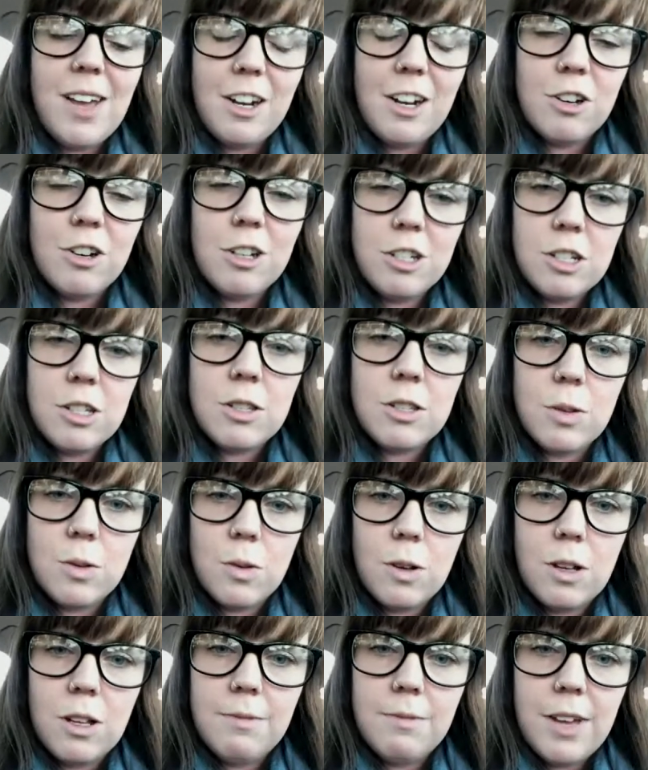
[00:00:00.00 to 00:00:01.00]
a Christian
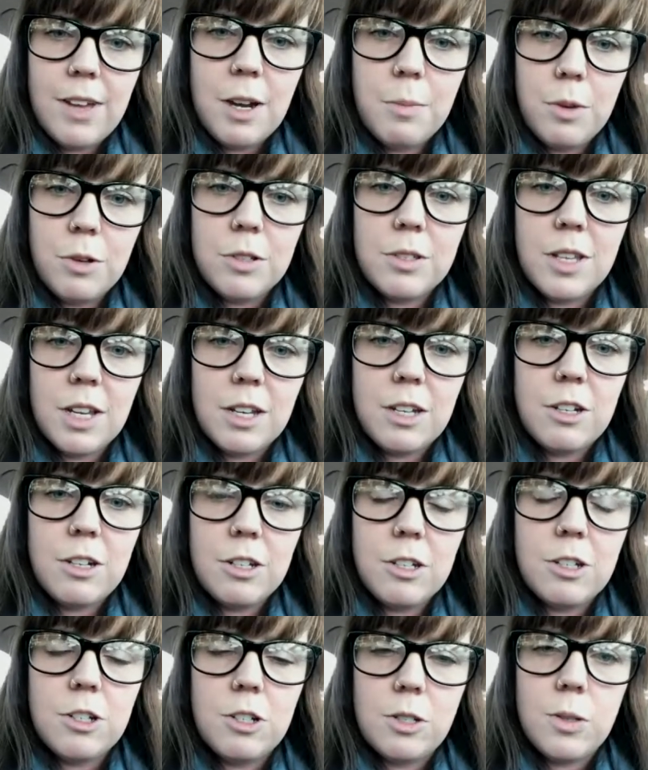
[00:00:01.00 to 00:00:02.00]
school, at a
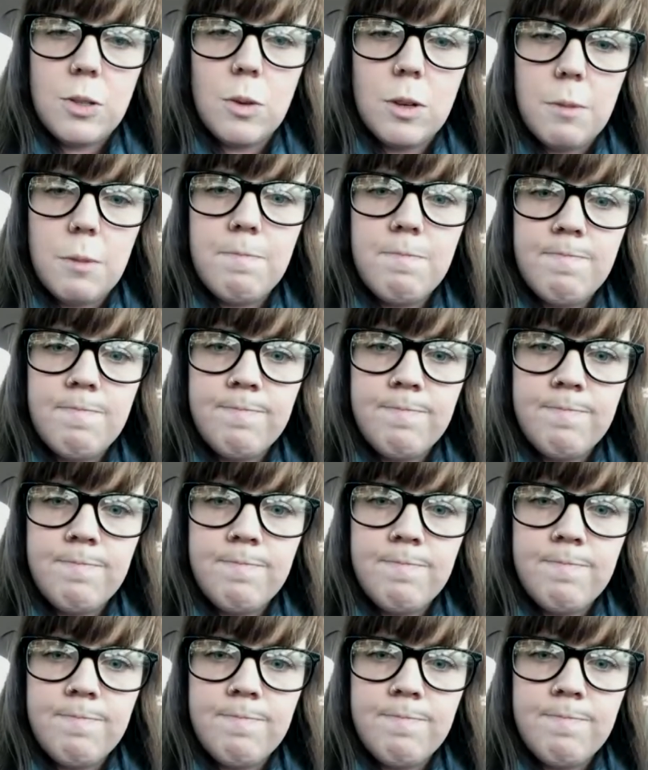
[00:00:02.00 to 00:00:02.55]
post-secondary Christian school.